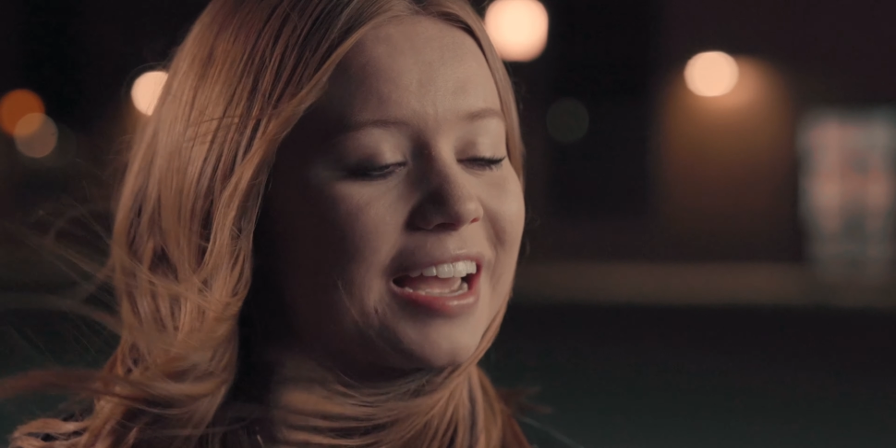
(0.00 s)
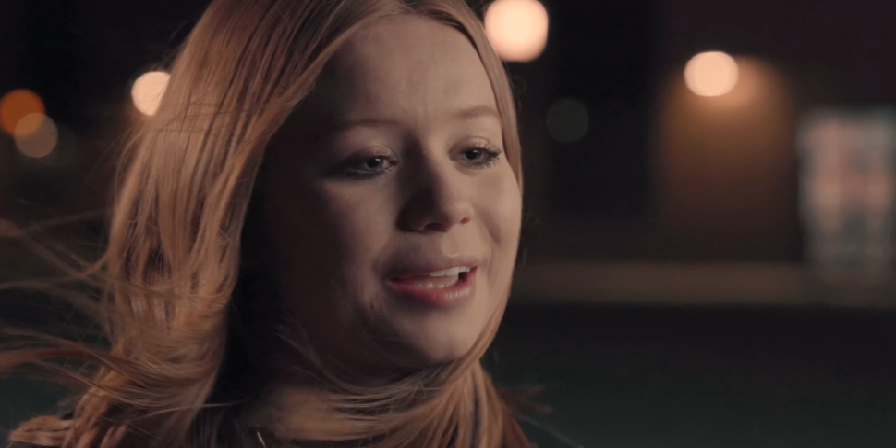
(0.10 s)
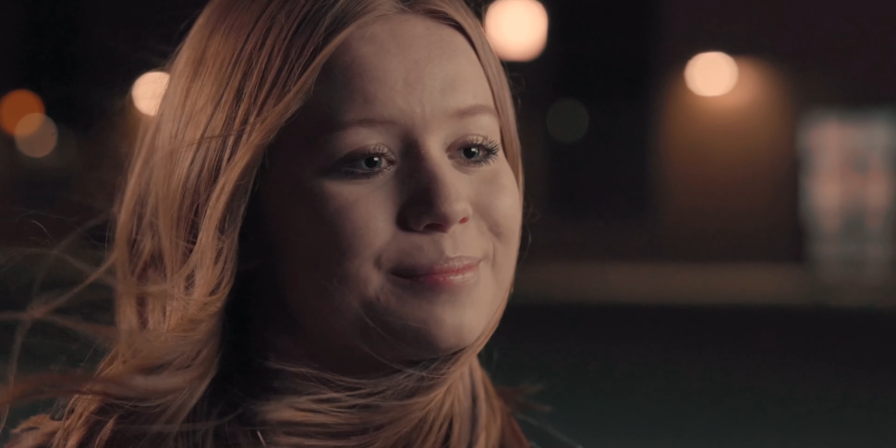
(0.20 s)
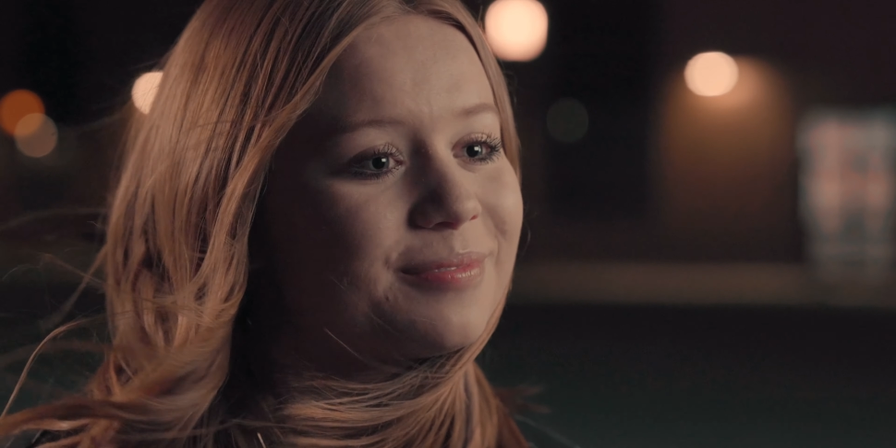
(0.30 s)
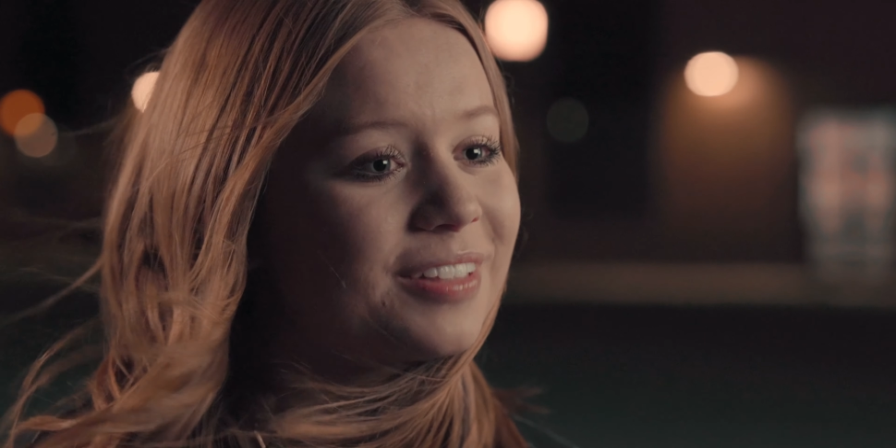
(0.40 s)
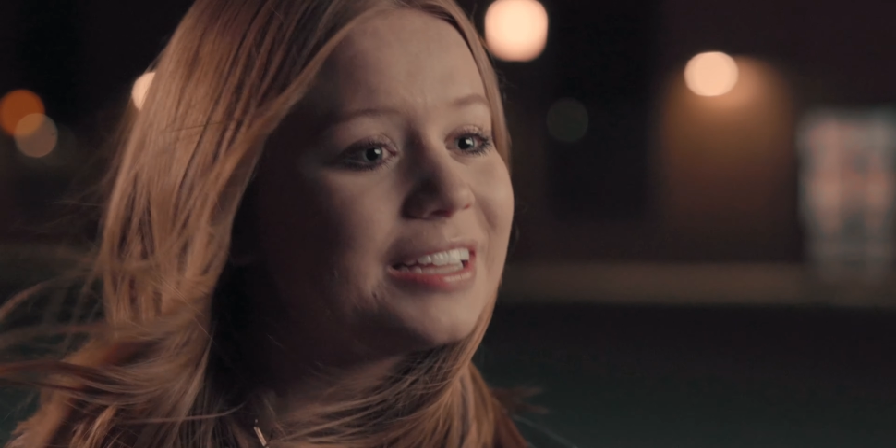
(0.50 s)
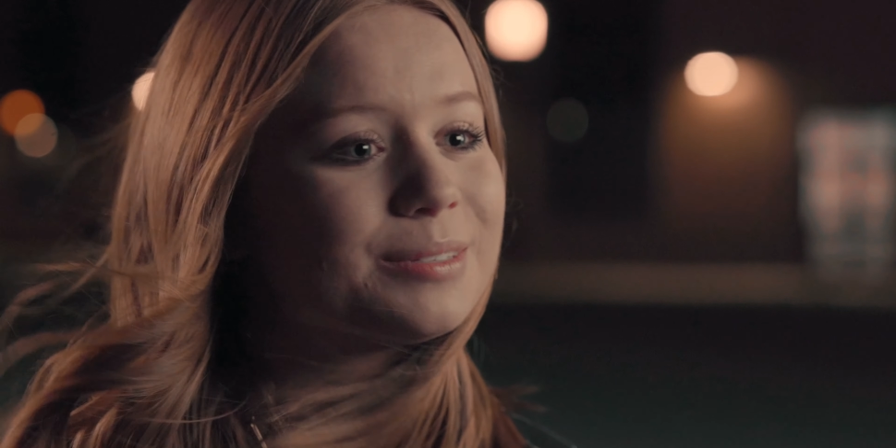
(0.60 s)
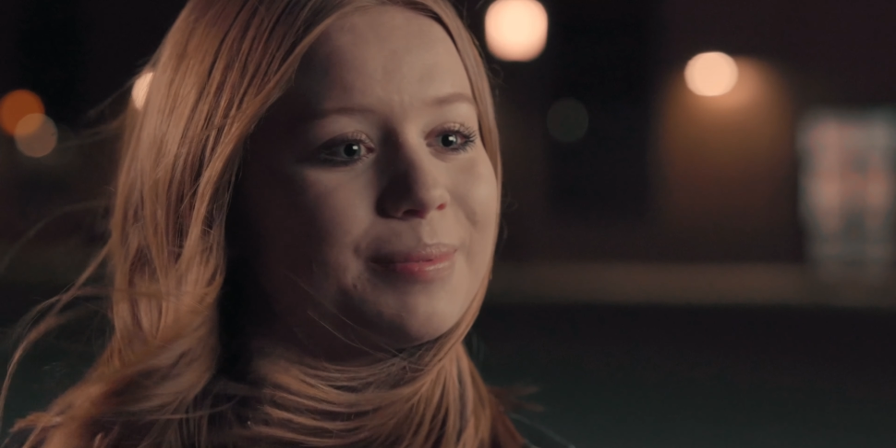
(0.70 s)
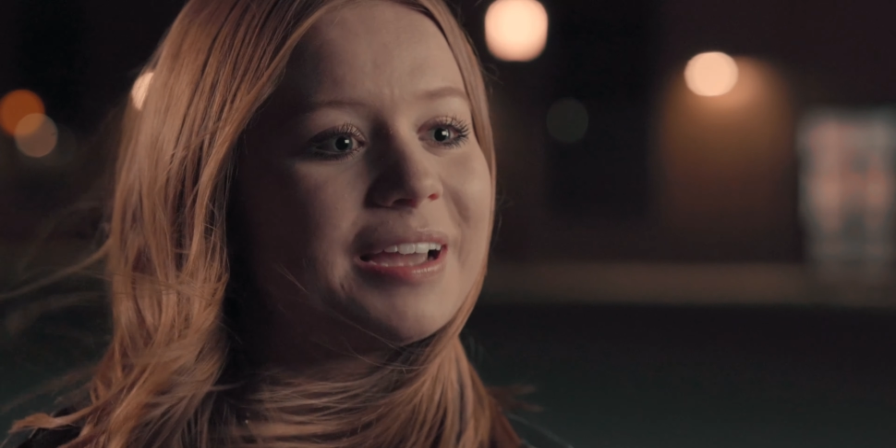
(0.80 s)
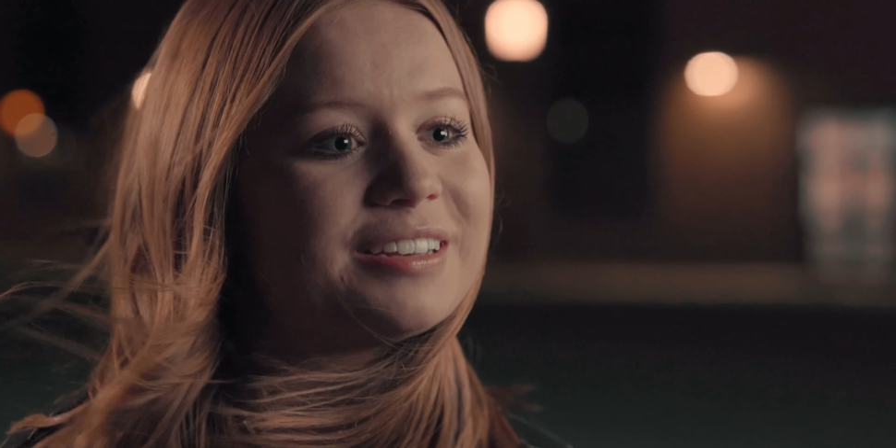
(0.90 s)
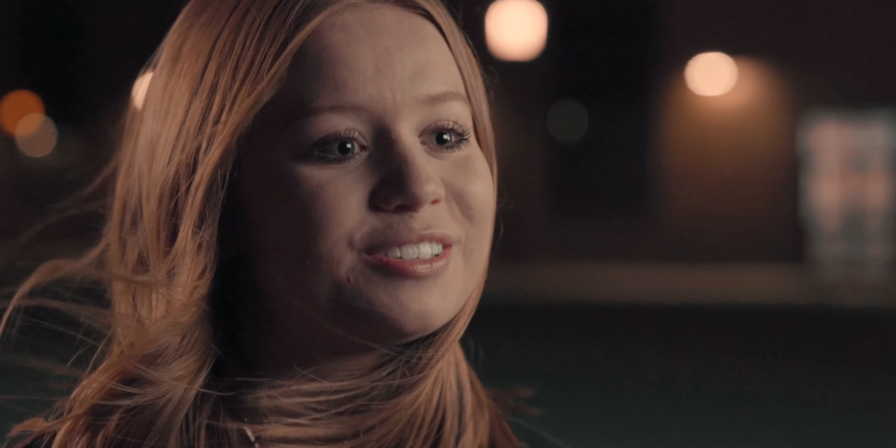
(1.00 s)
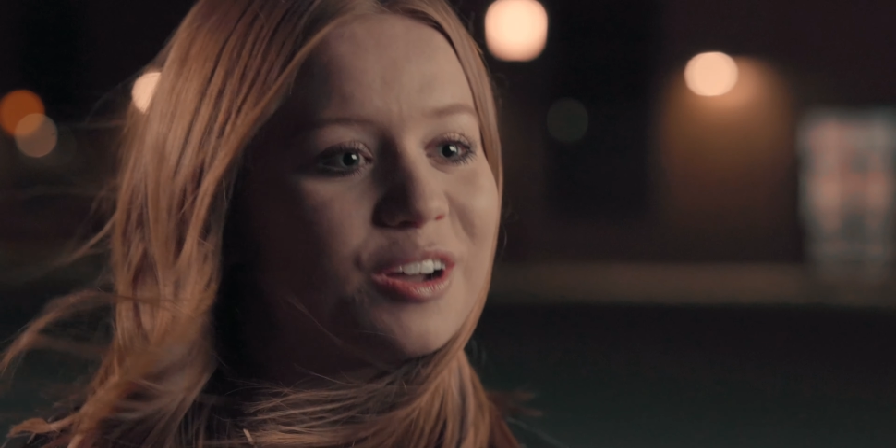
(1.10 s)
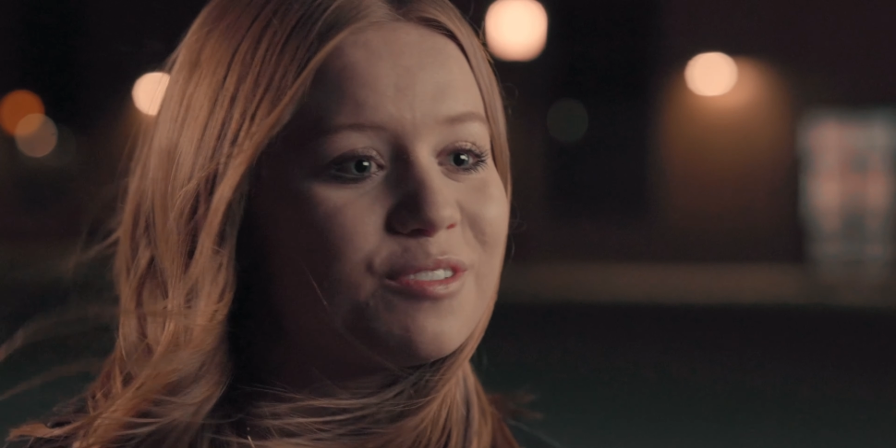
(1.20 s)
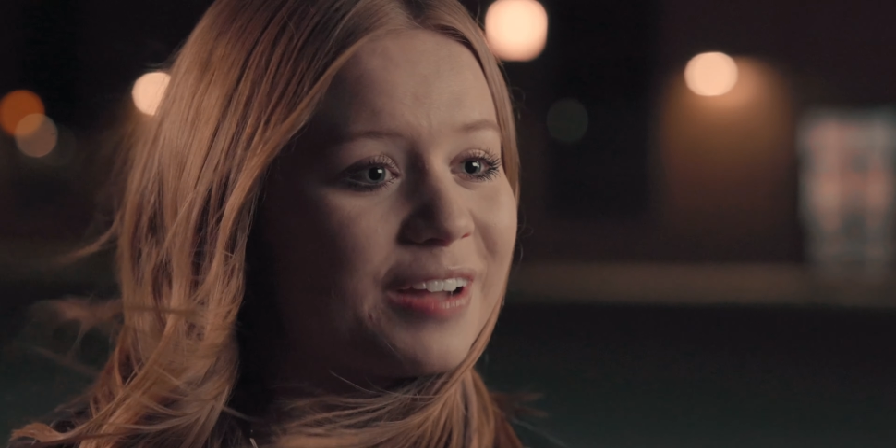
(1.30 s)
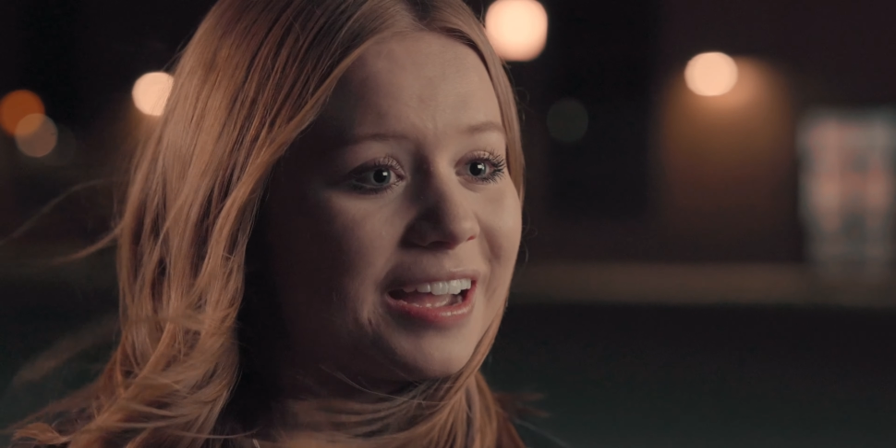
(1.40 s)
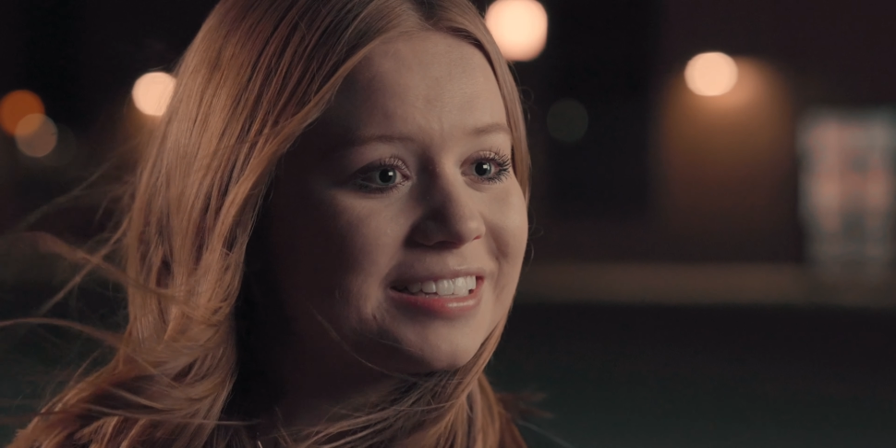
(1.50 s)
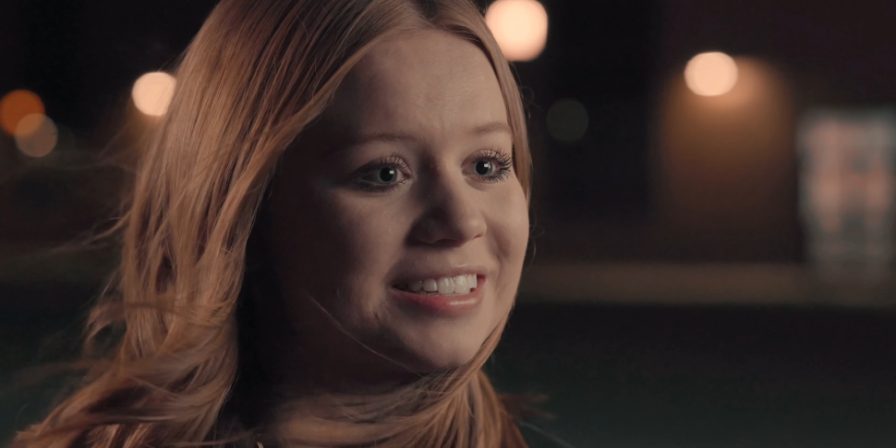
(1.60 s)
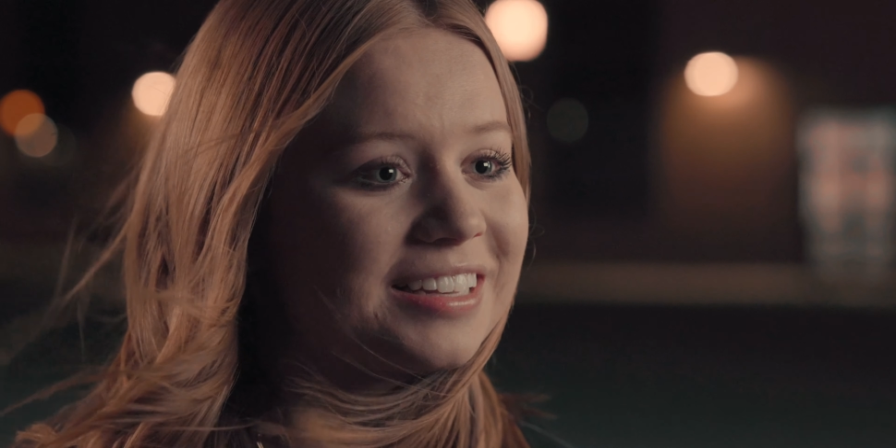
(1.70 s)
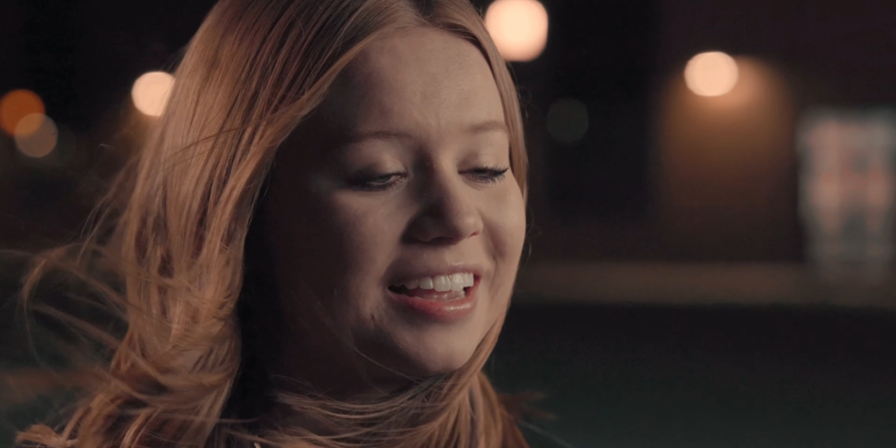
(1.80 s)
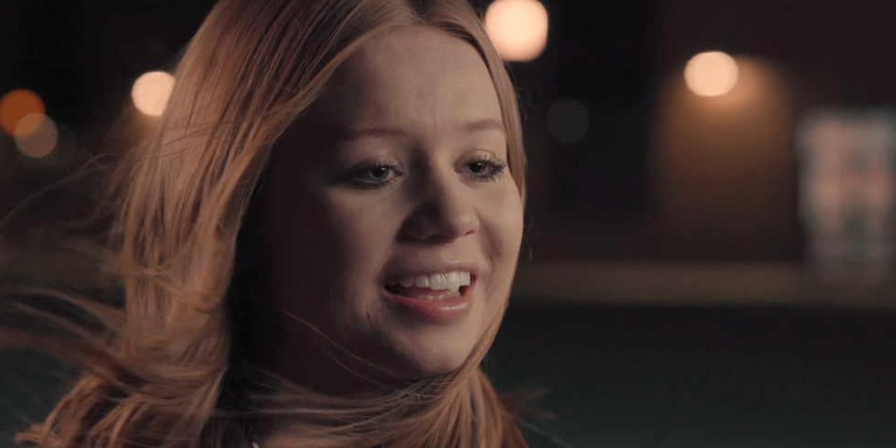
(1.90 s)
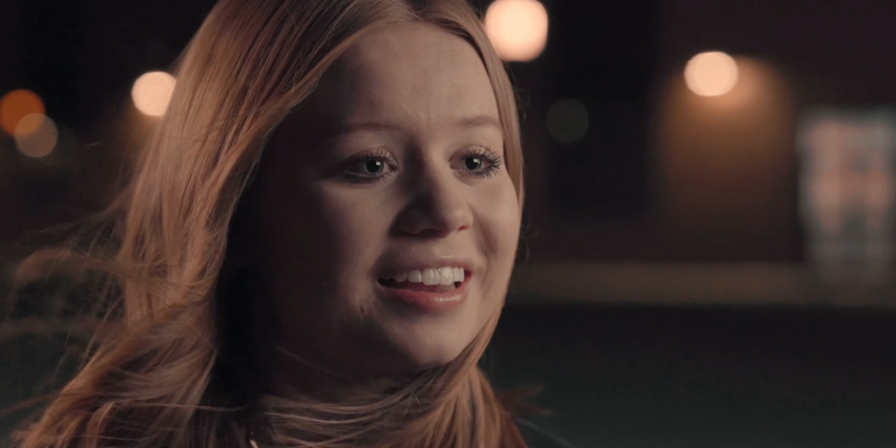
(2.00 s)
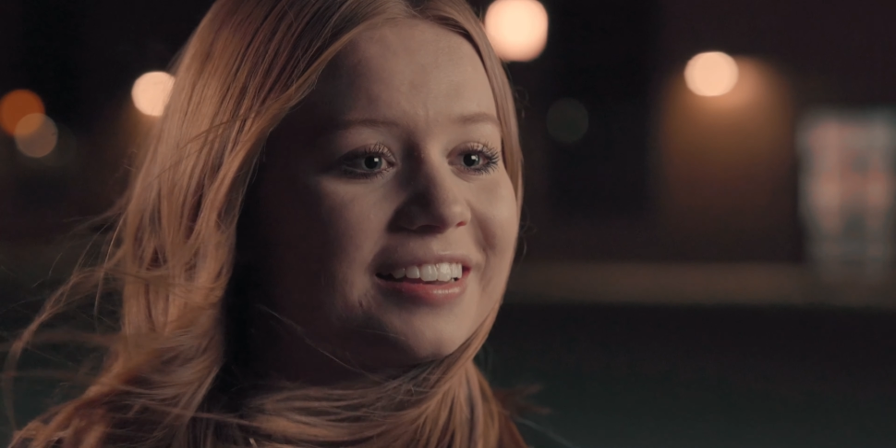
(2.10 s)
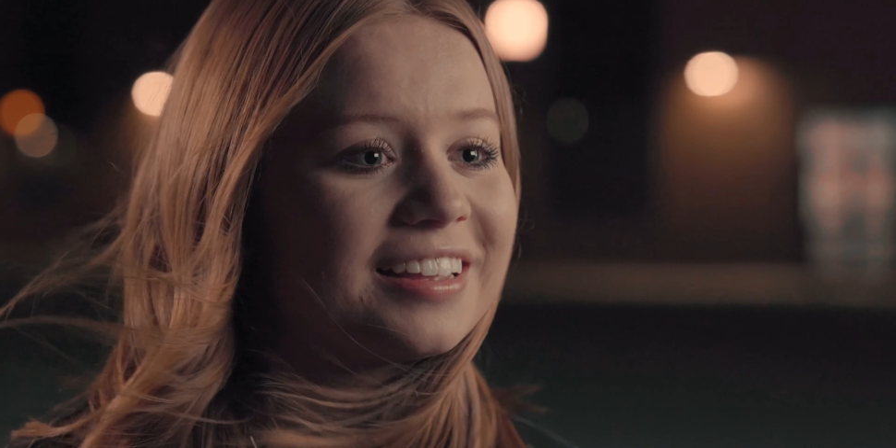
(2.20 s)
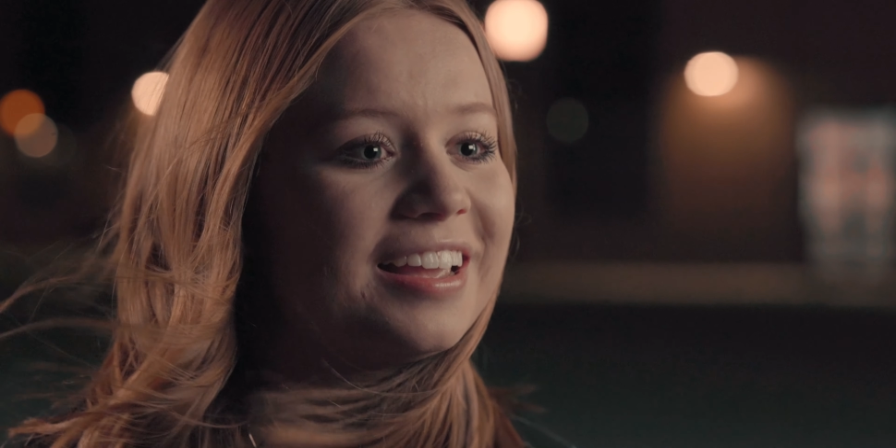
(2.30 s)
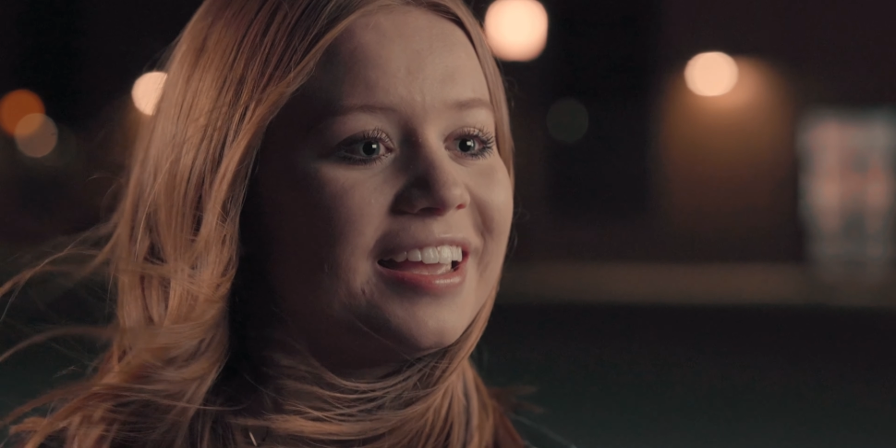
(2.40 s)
time flies by so fast and